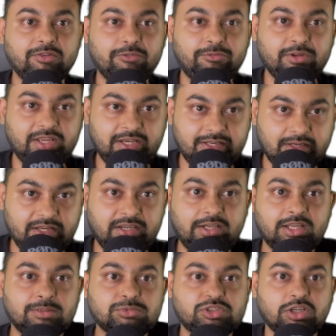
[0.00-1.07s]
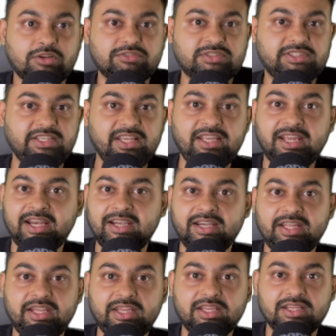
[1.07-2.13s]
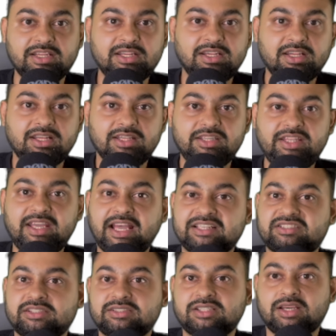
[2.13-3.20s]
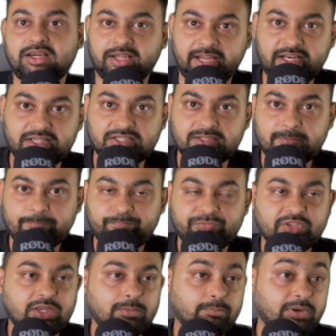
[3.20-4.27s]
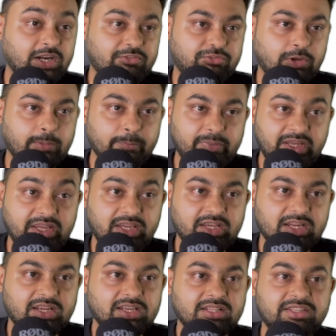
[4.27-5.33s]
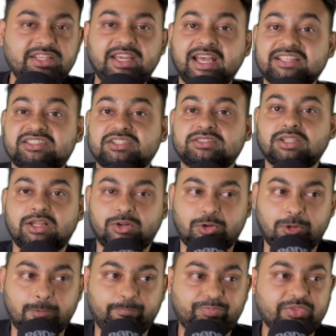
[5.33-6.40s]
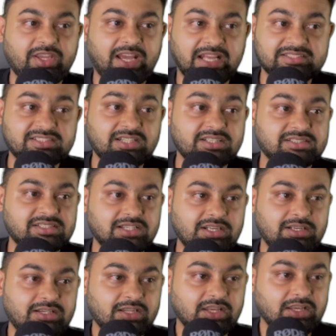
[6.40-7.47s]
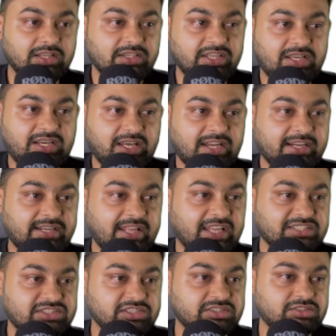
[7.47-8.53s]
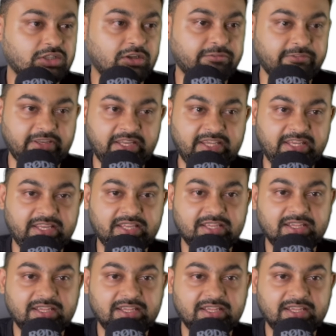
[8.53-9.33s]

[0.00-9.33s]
In terms of C and D, the hashes are correct, but for B, the hashes are wrong. As a result, the correct hashes of A,